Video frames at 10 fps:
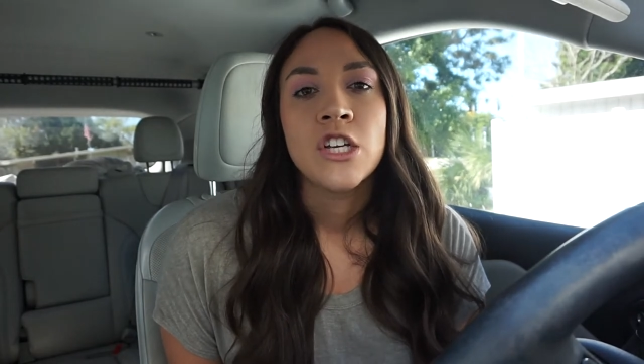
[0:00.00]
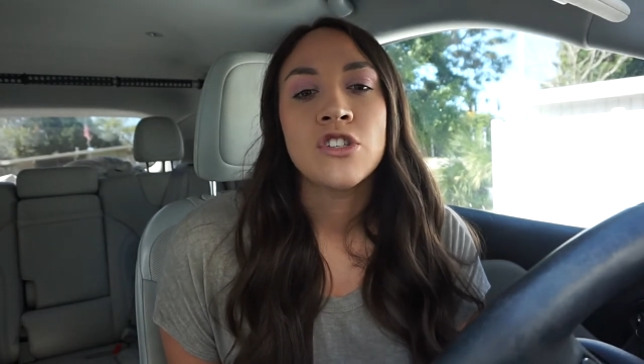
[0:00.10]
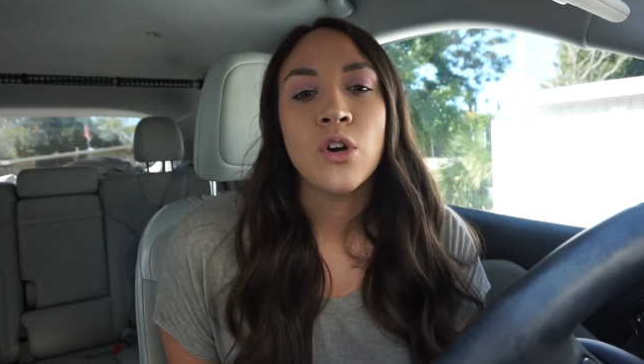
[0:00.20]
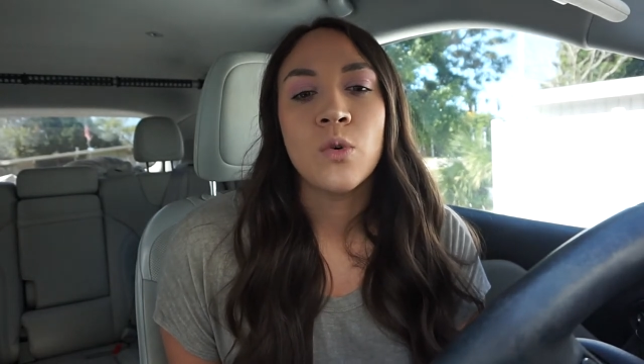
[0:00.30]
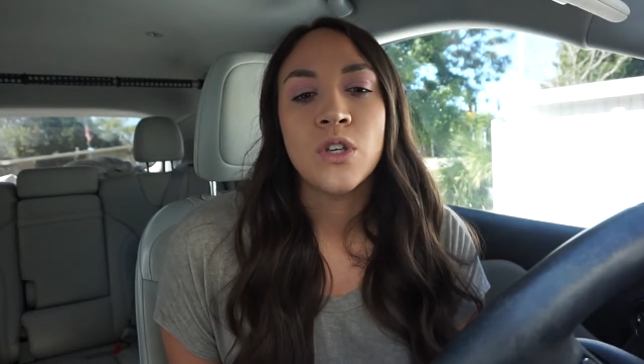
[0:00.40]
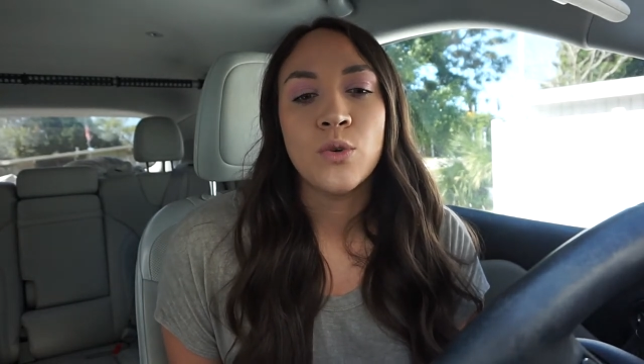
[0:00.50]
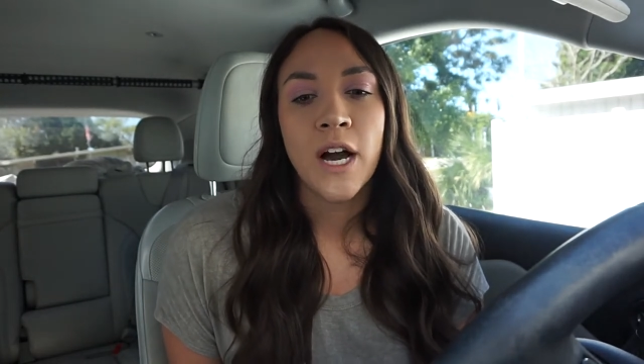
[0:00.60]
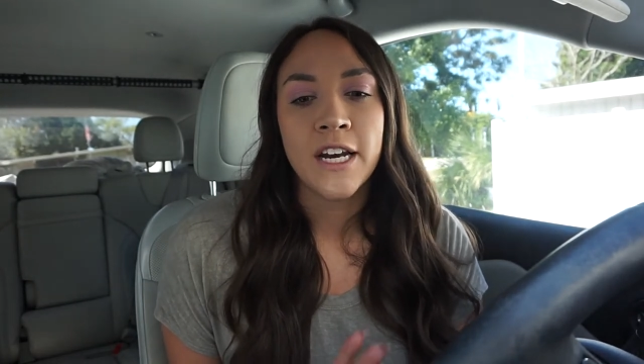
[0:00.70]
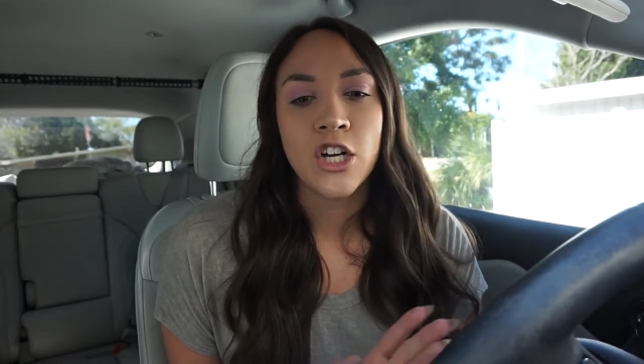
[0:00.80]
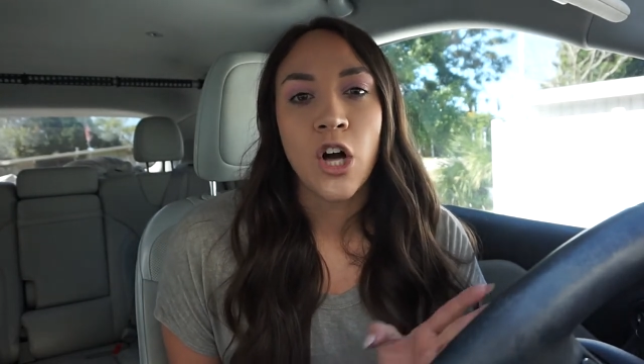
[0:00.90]
So you
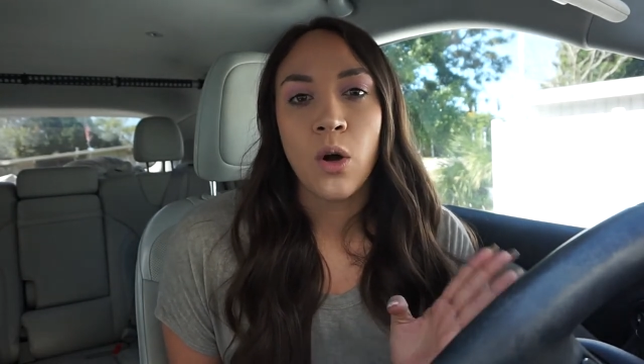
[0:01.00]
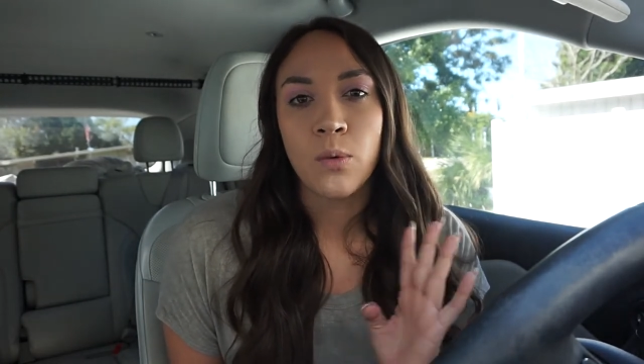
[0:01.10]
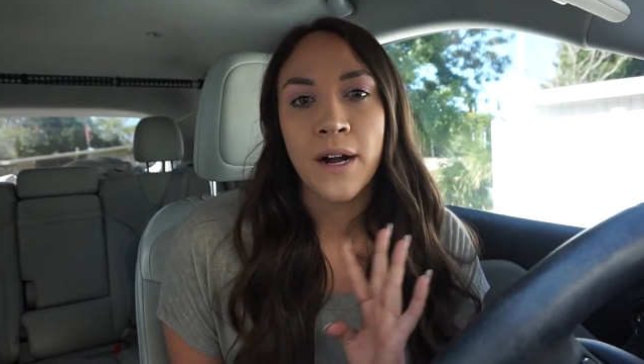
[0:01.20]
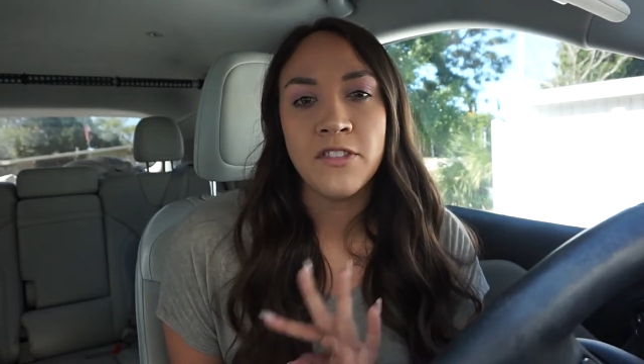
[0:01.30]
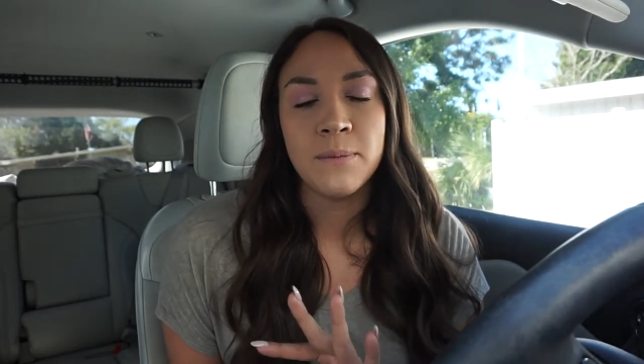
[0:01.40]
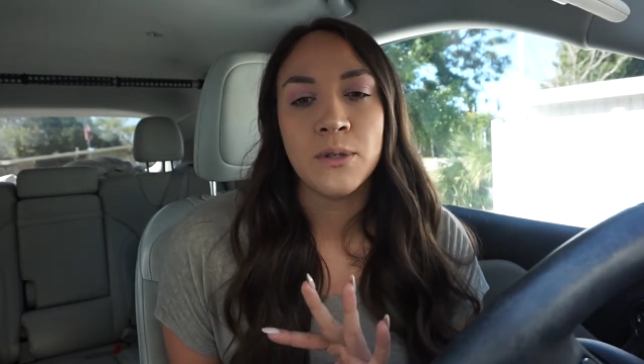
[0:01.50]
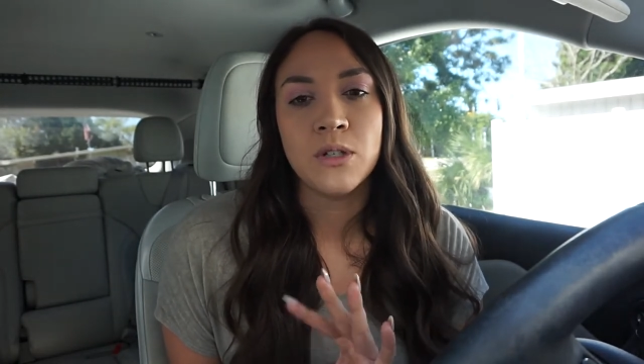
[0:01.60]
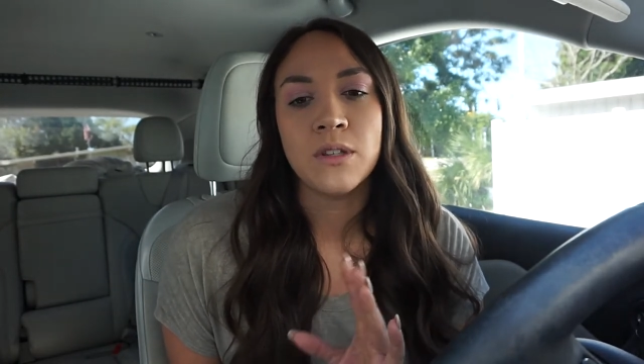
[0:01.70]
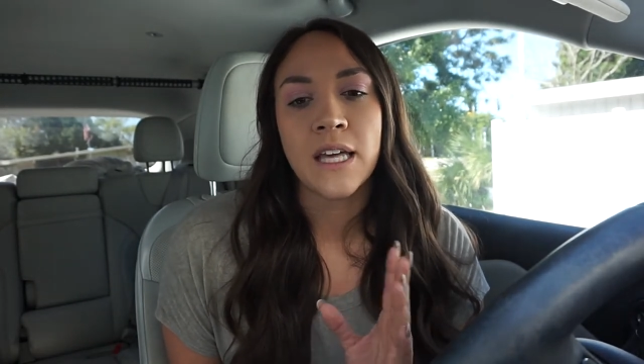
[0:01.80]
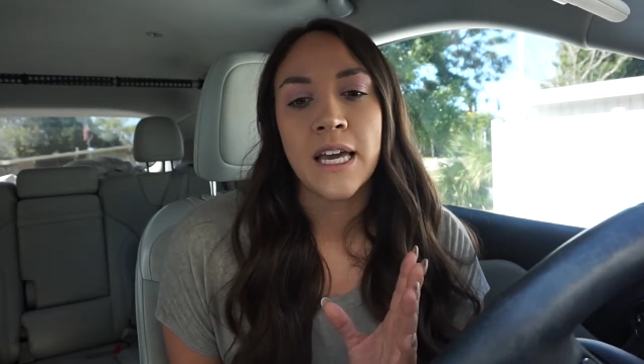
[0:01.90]
kind of go around the
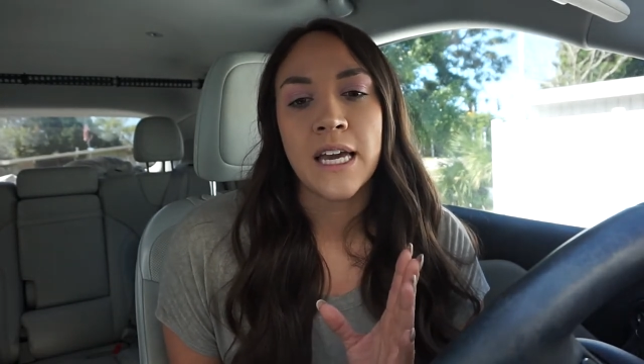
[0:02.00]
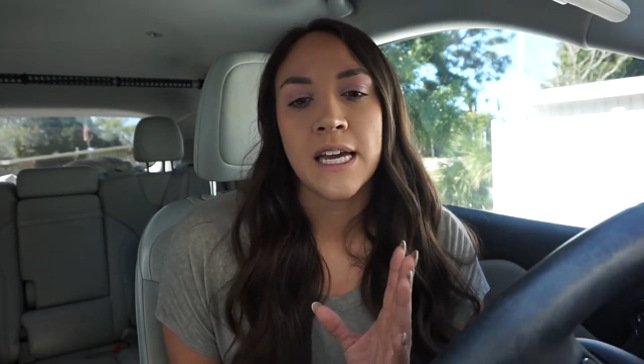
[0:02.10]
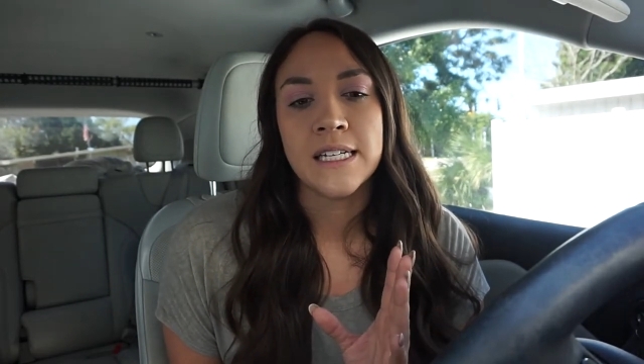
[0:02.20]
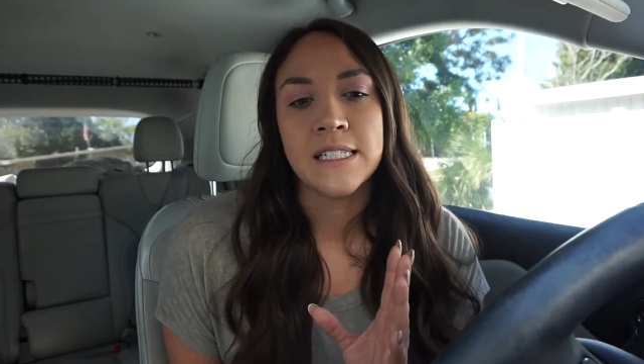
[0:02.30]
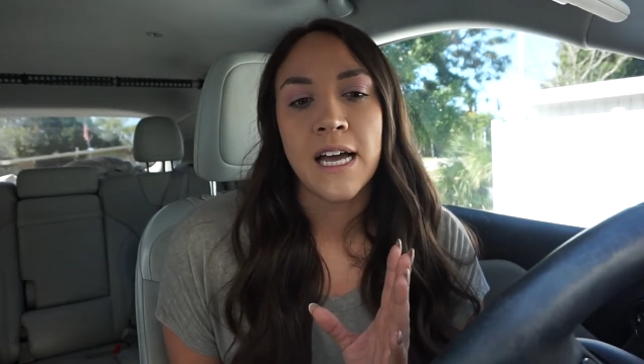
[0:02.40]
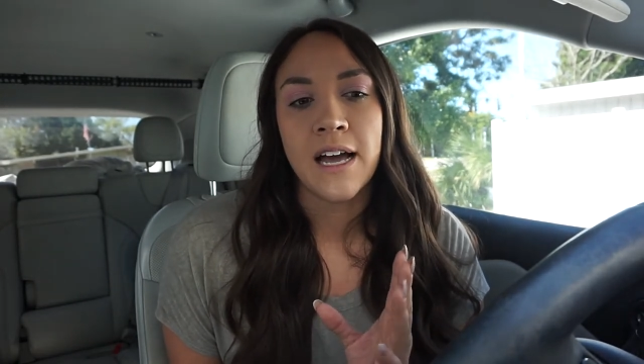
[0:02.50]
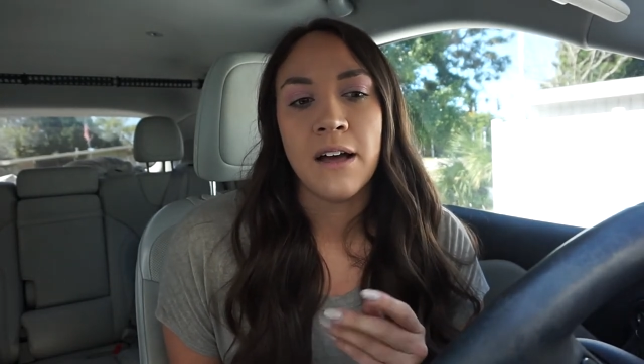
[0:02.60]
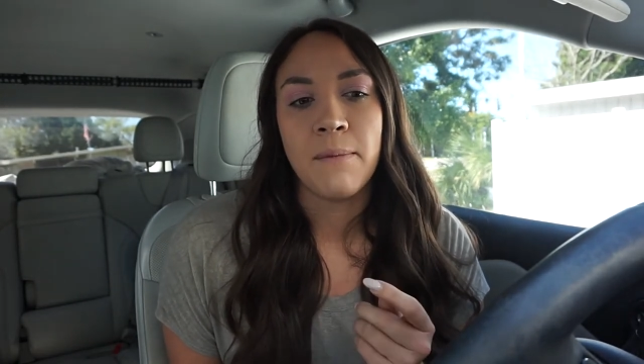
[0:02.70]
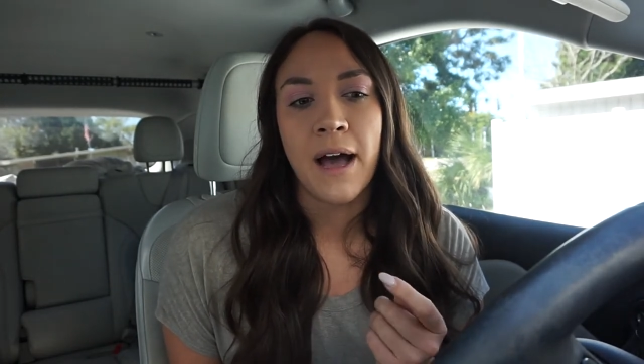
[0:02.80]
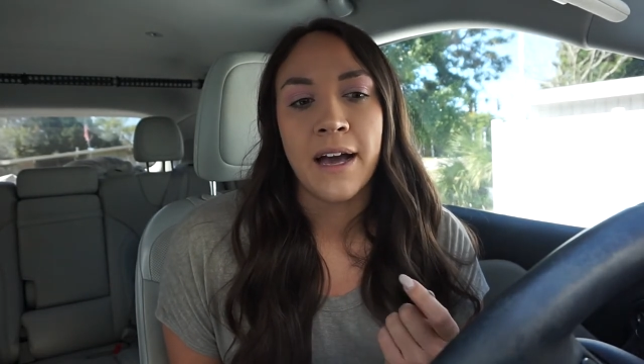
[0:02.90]
booth and um,